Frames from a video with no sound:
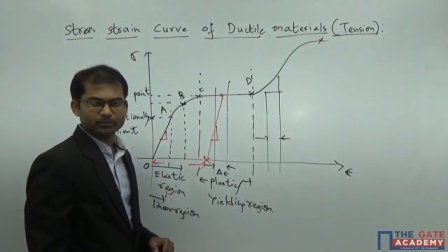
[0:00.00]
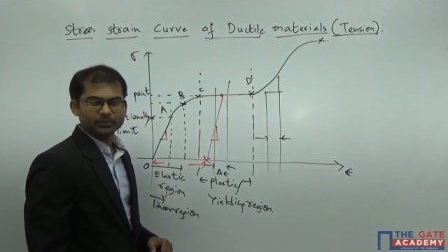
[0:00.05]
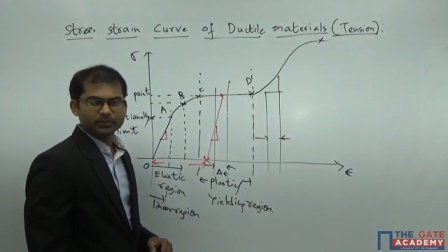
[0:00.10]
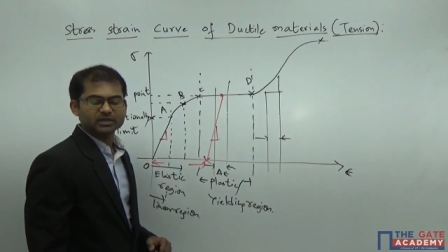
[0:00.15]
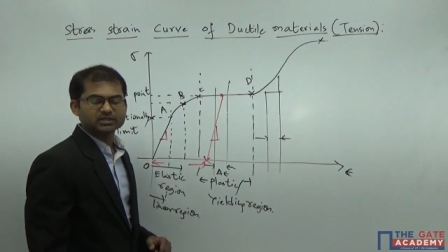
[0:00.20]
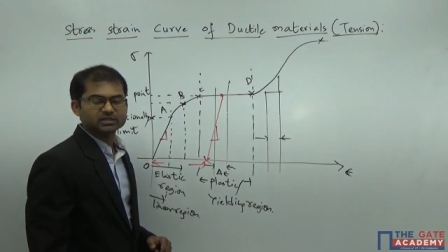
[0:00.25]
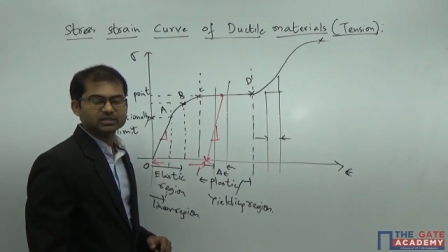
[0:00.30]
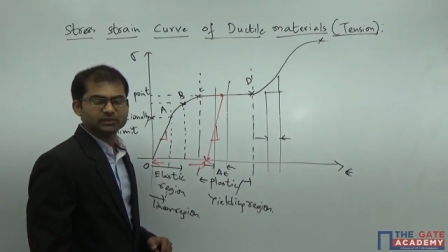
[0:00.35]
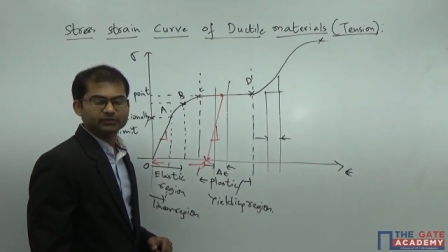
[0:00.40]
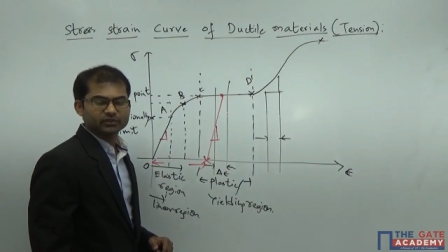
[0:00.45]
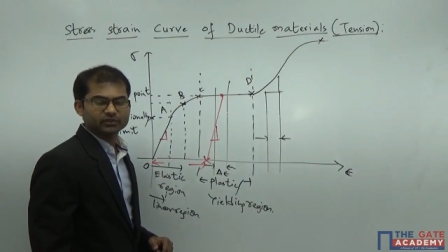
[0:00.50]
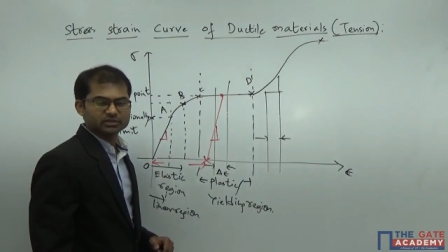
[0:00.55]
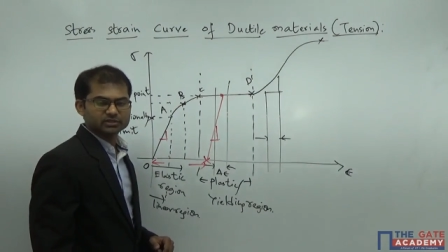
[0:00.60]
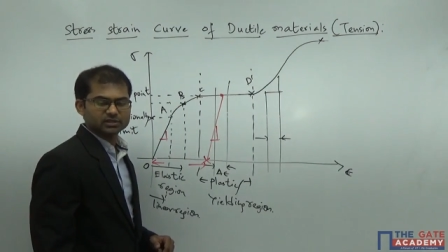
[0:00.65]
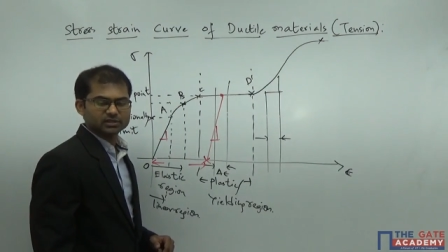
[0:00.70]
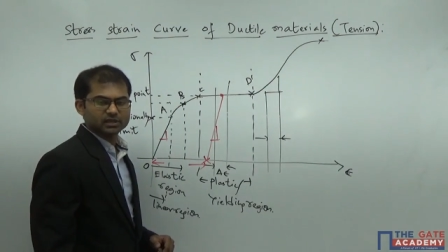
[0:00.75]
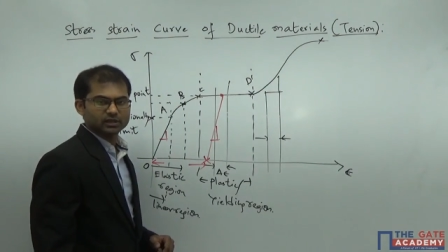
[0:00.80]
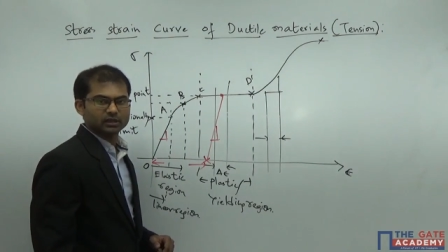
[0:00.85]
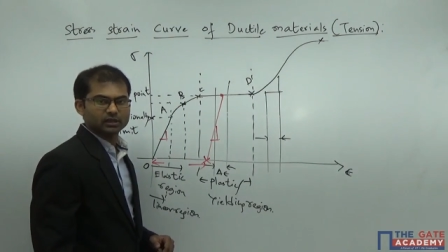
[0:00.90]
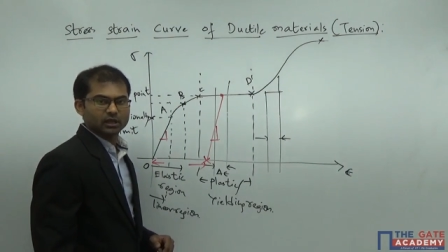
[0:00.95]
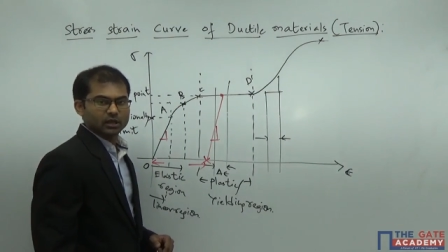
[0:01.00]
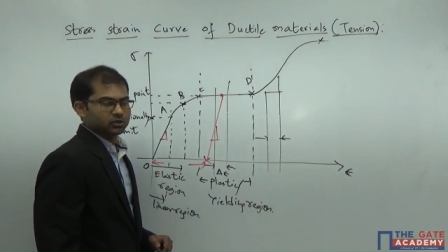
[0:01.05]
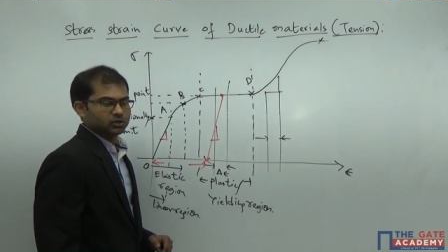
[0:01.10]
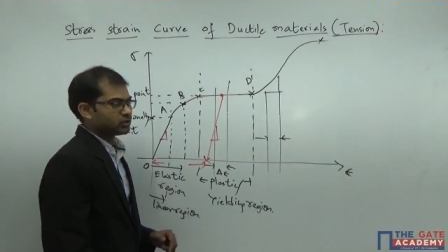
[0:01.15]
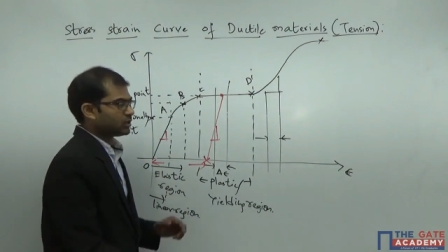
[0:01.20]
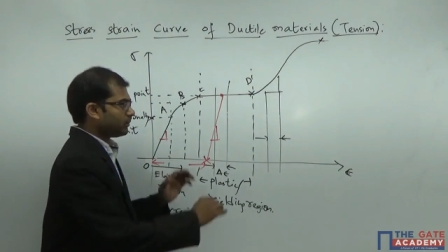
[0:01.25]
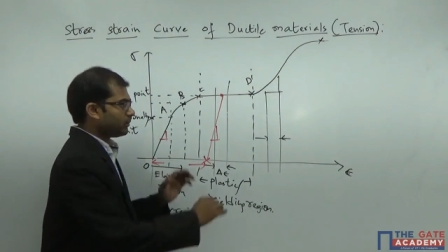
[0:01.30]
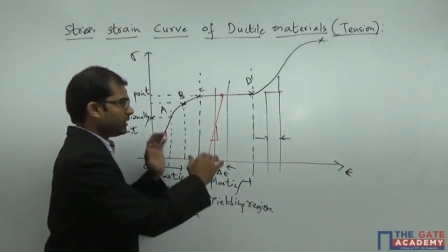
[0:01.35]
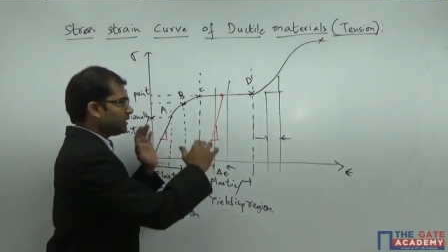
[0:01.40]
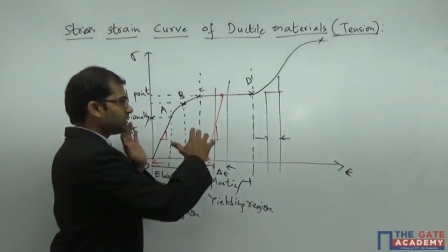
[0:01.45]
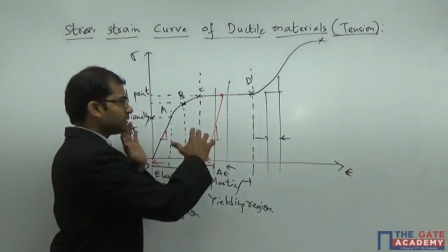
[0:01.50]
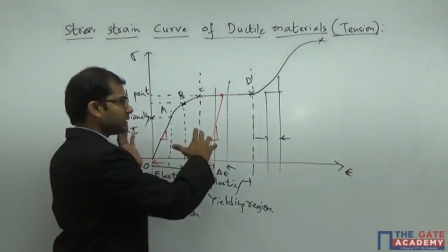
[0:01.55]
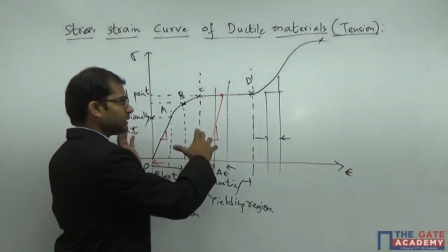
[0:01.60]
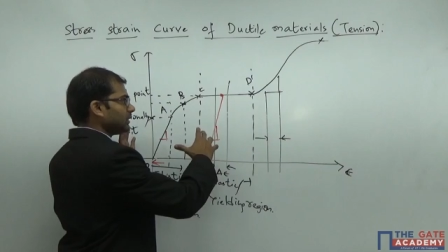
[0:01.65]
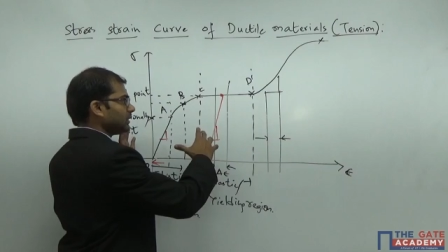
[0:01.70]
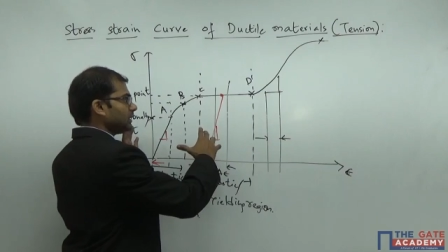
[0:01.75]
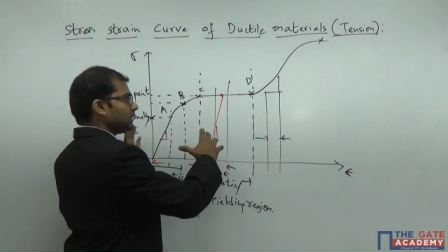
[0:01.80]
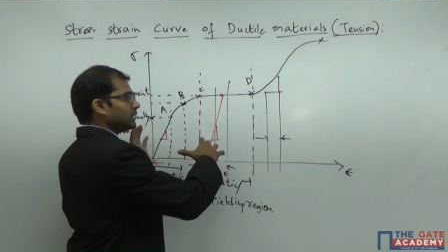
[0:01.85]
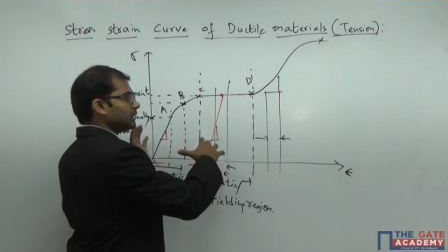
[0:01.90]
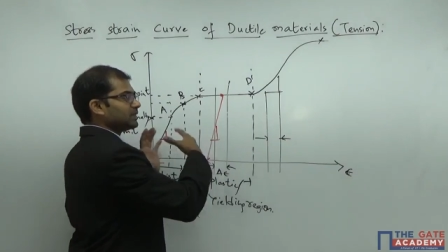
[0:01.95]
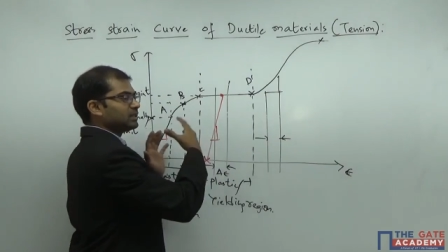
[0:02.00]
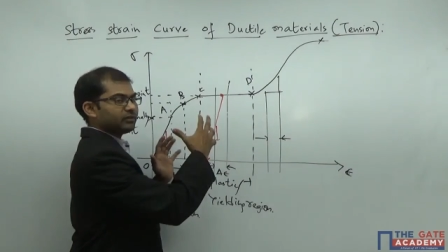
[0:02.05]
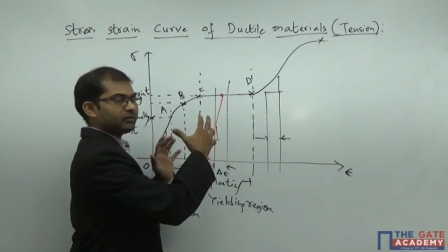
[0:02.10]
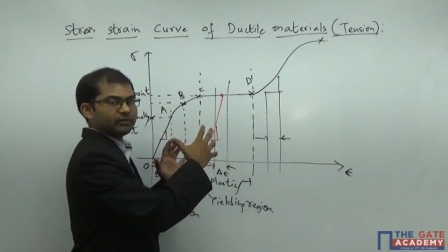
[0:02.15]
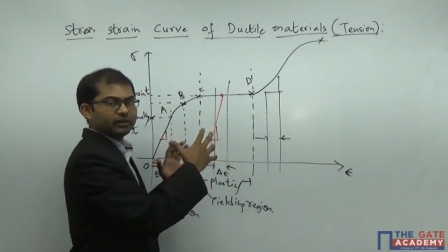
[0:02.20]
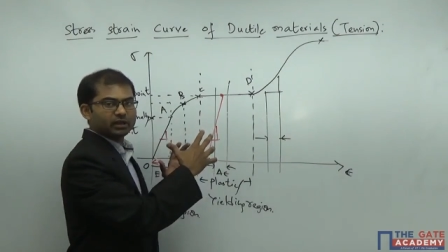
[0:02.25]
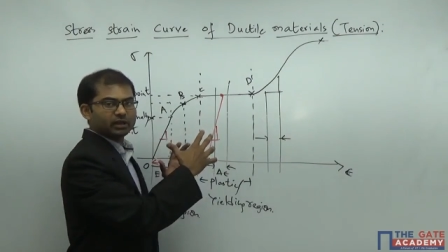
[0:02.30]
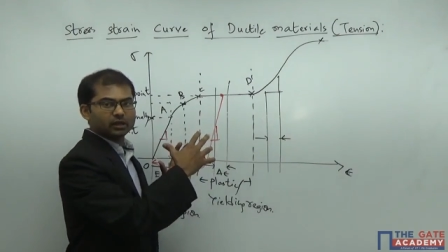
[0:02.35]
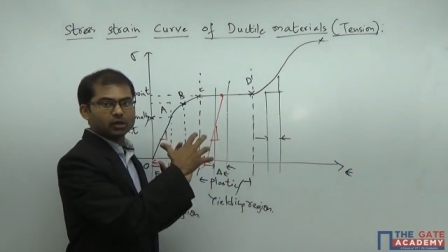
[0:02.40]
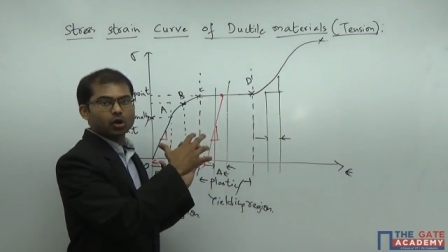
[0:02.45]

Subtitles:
That's the difference here. So the material, in other way,